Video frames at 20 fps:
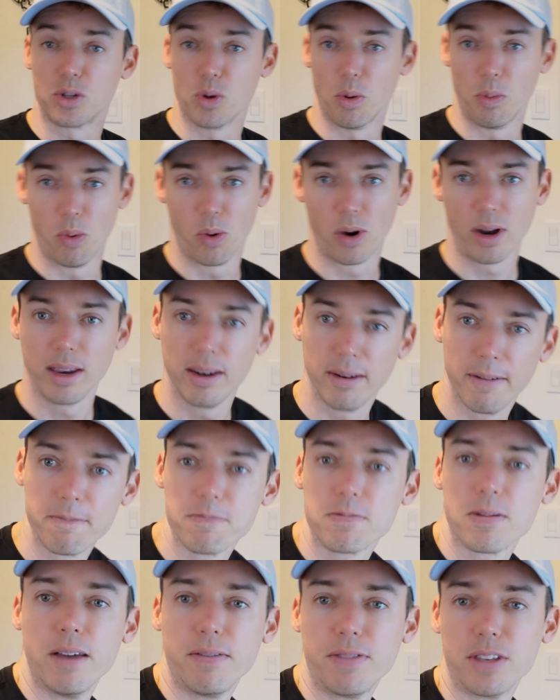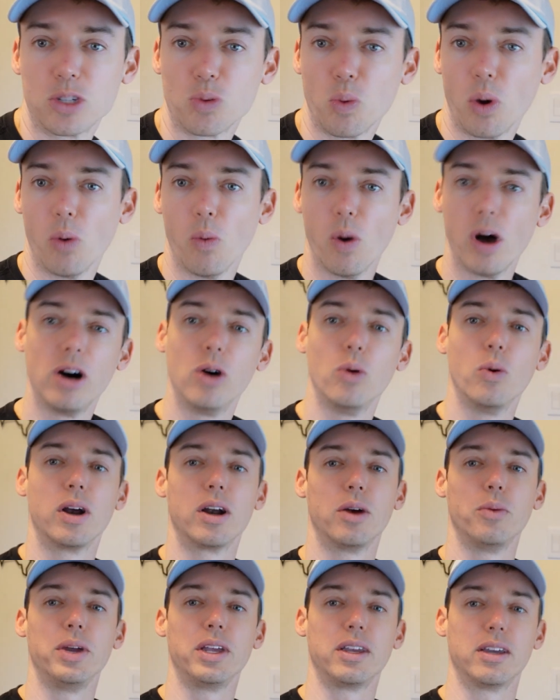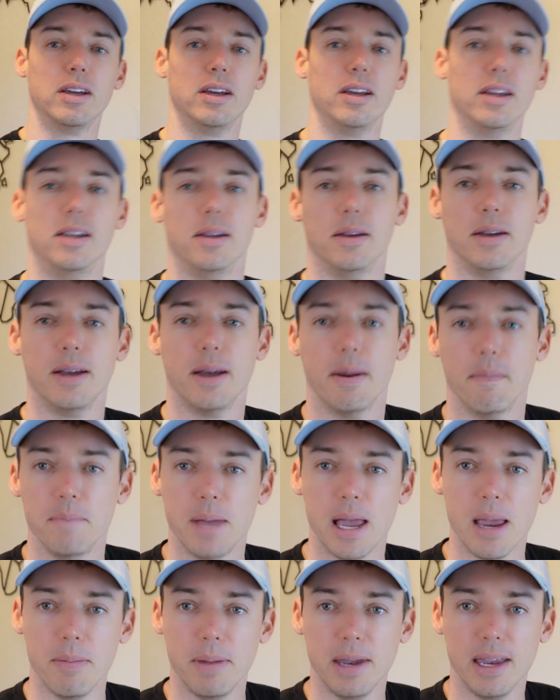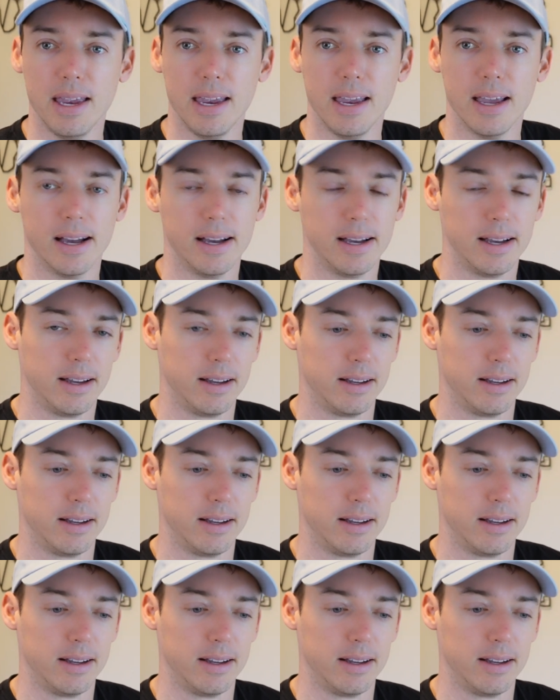to a point, if this went well, where we could maybe